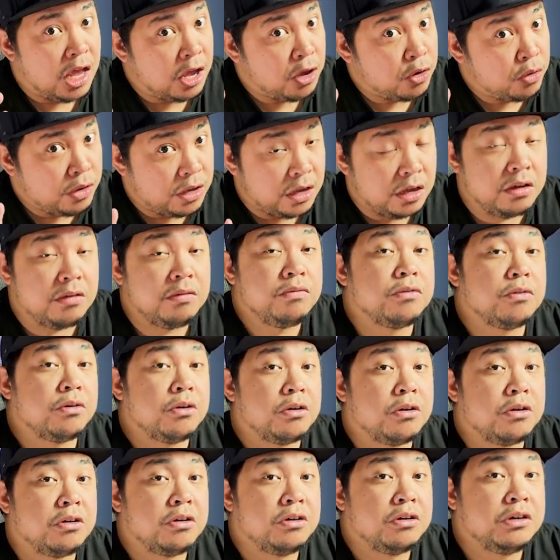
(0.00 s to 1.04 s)

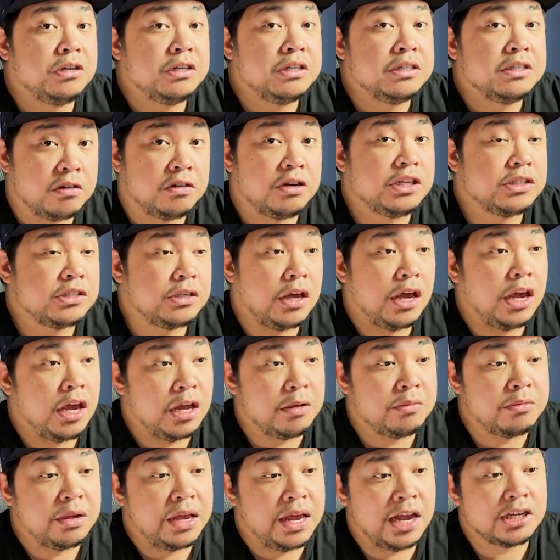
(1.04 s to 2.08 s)
However, this
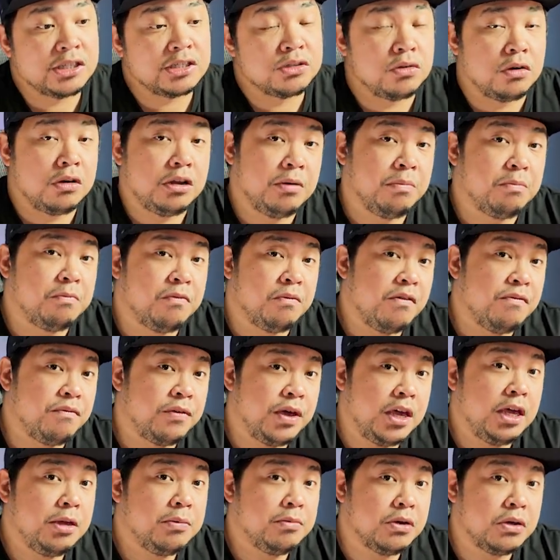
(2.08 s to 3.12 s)
game actually
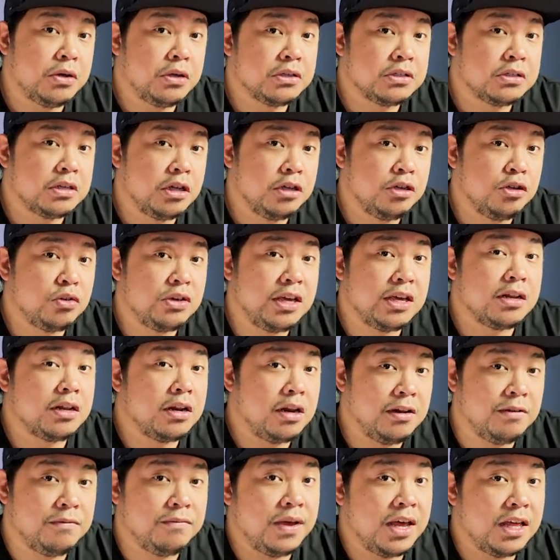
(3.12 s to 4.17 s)
favors, you get
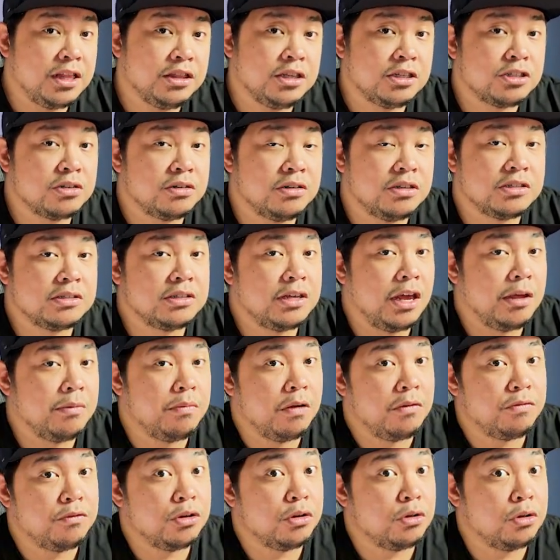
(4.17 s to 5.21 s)
an advantage in this game
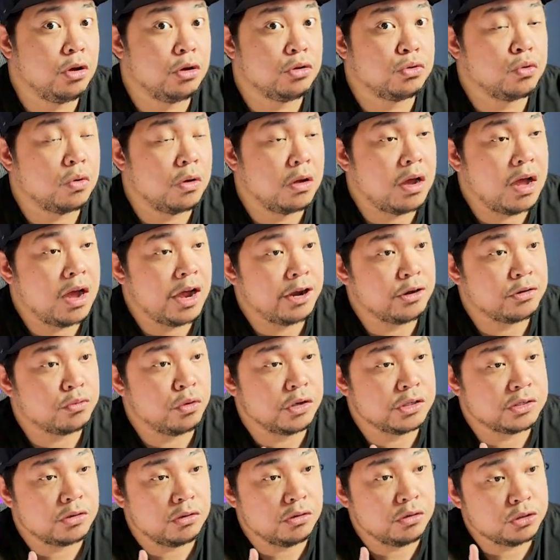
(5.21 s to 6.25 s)
if you go to a higher
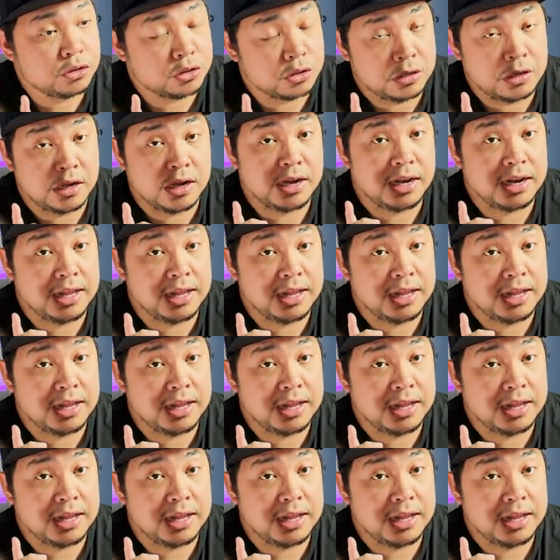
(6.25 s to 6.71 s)
resolution.